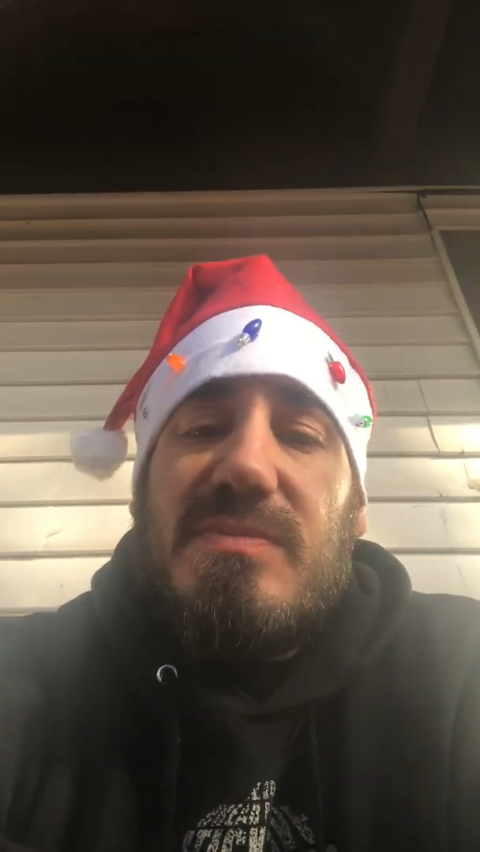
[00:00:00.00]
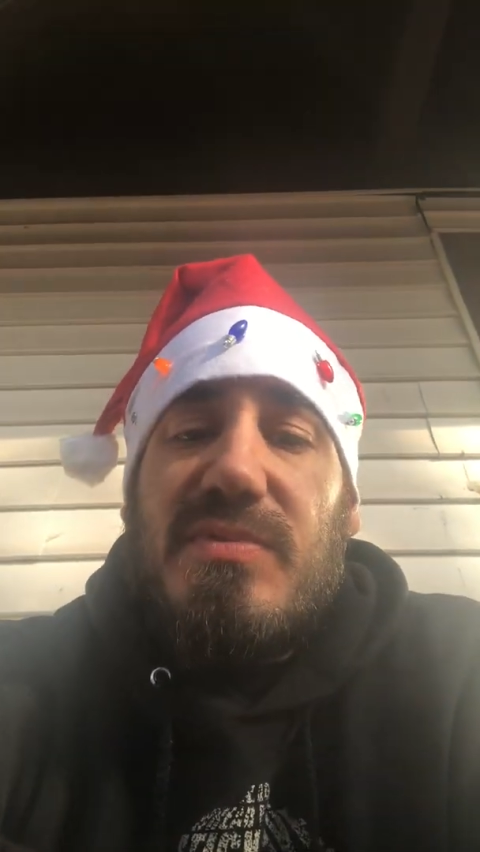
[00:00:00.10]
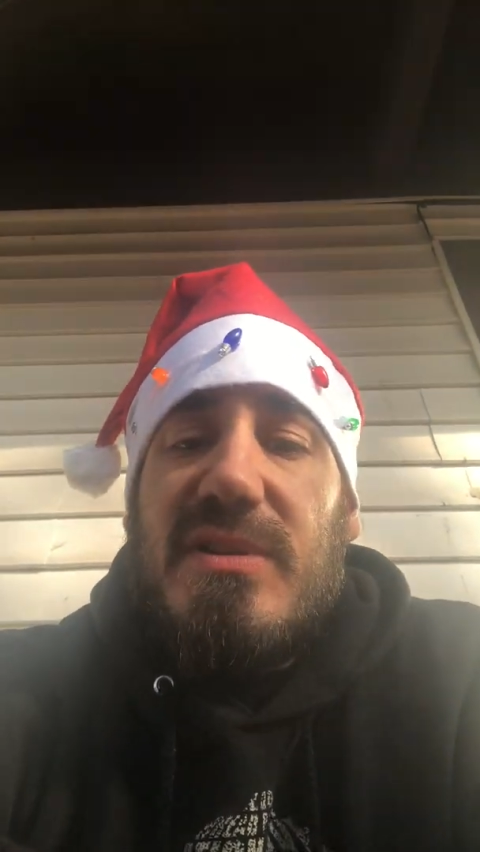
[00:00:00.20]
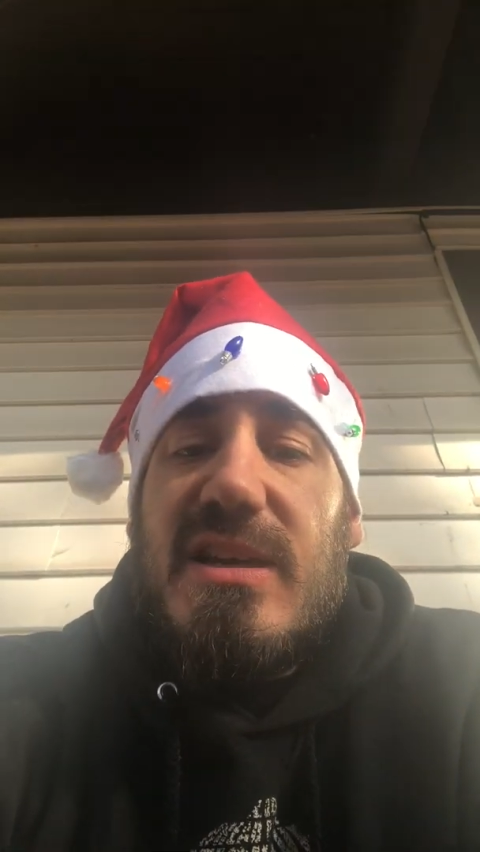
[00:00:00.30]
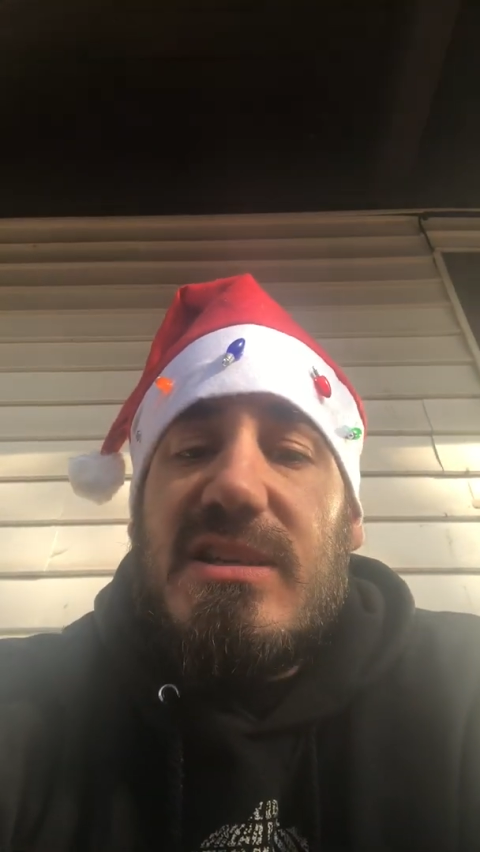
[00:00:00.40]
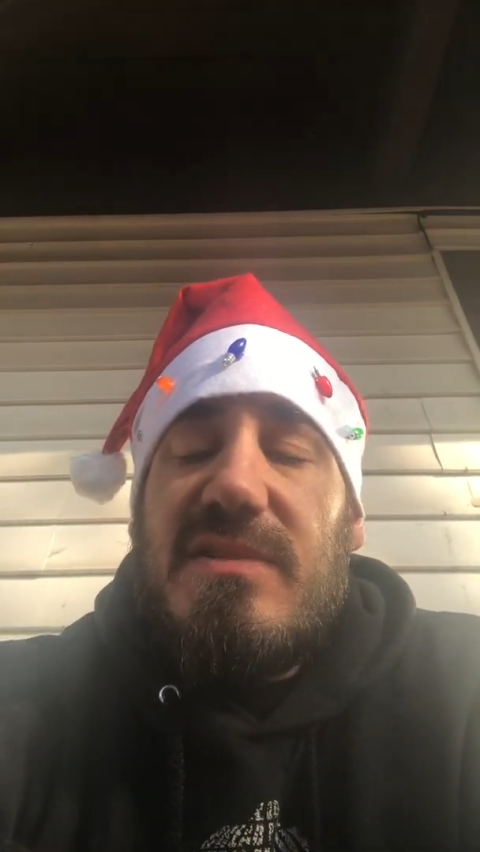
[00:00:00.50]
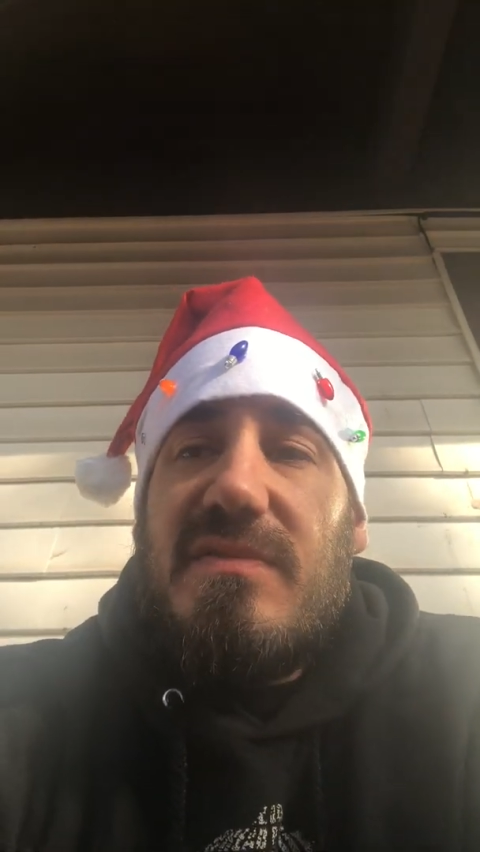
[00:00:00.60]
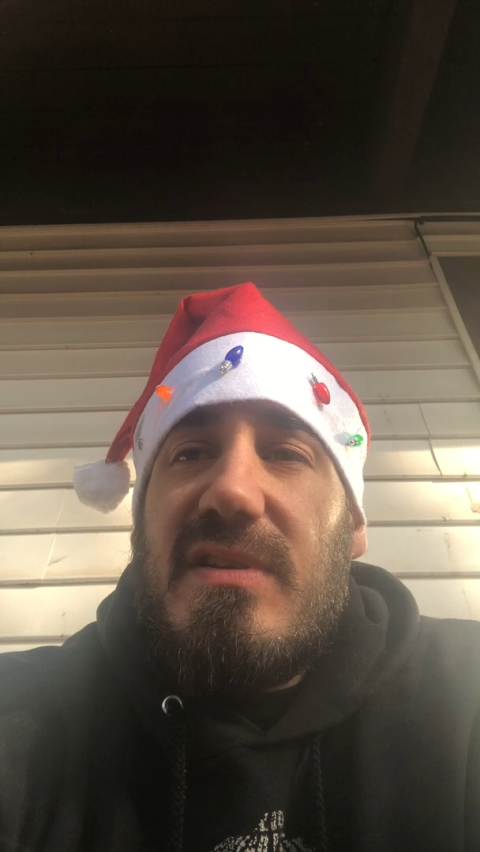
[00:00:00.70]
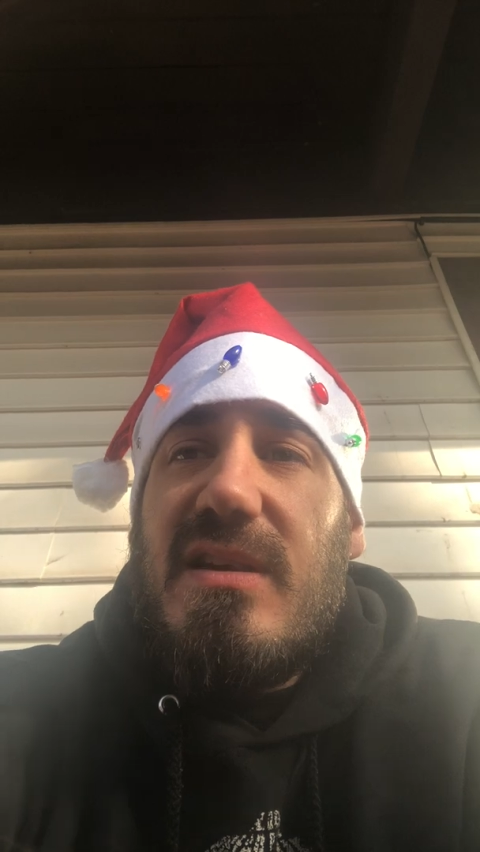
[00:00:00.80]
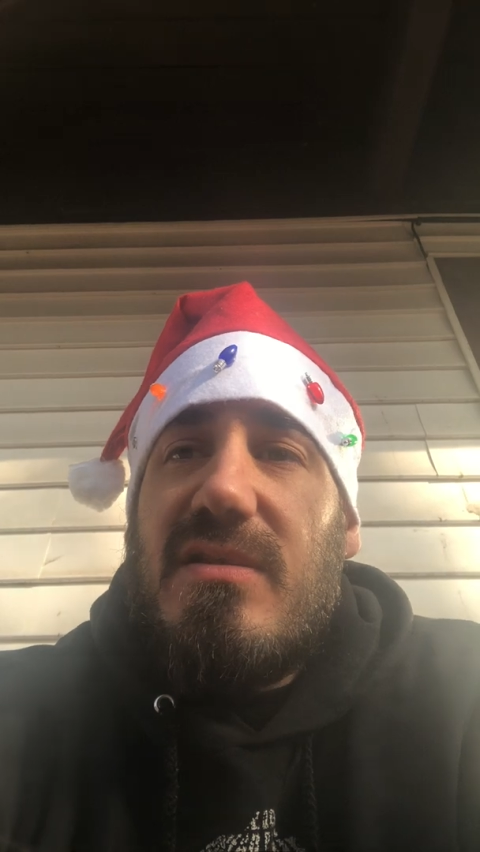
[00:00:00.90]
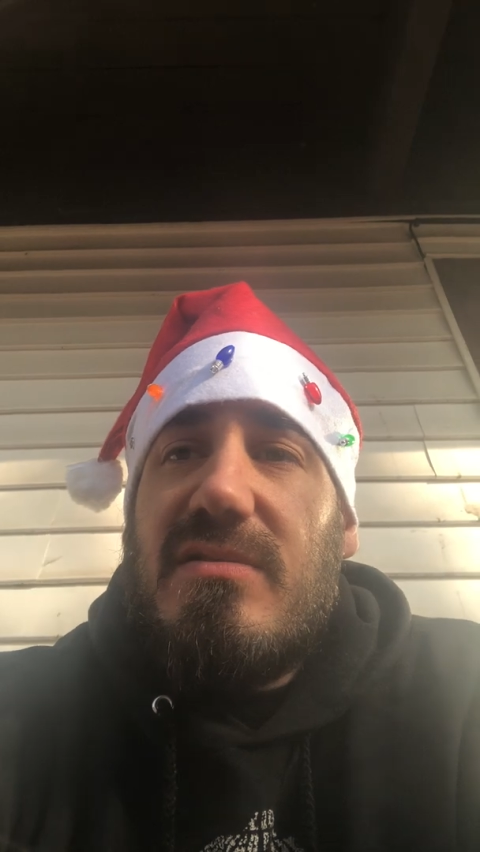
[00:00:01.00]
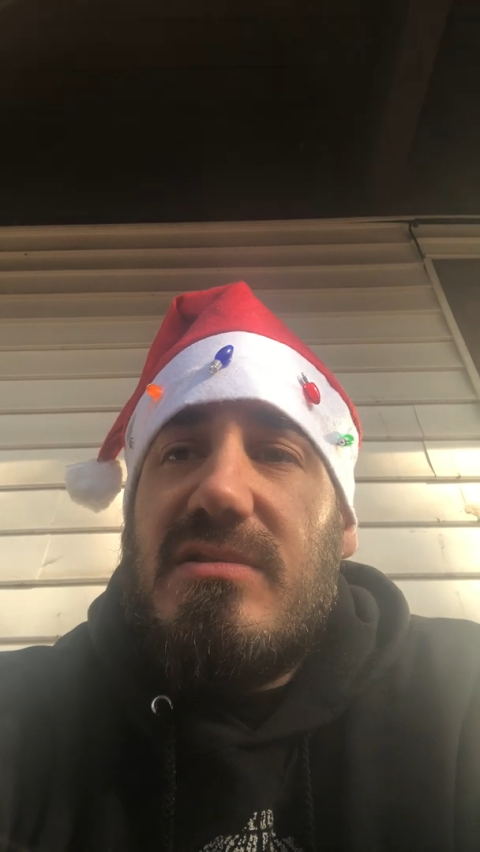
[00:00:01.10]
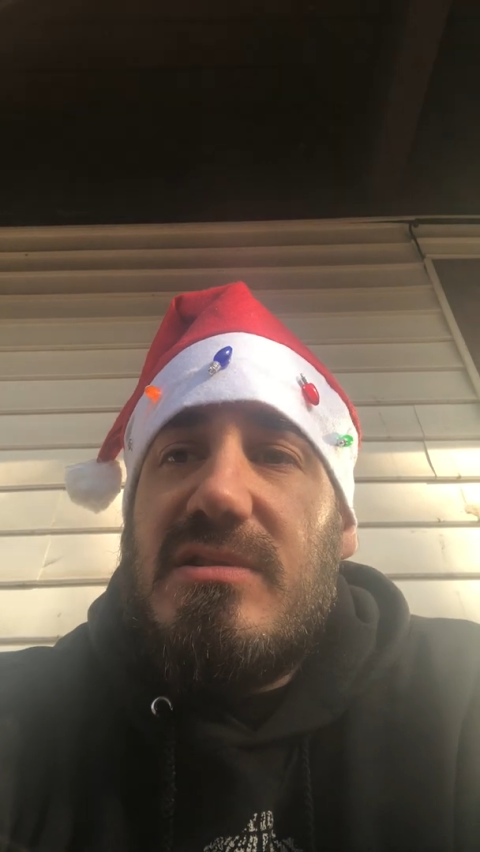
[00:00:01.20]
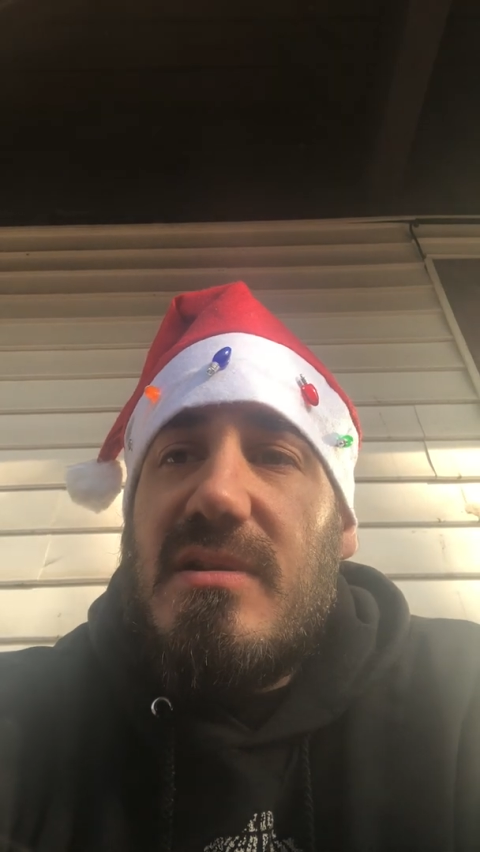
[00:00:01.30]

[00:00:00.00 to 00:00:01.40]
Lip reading: prediction videos.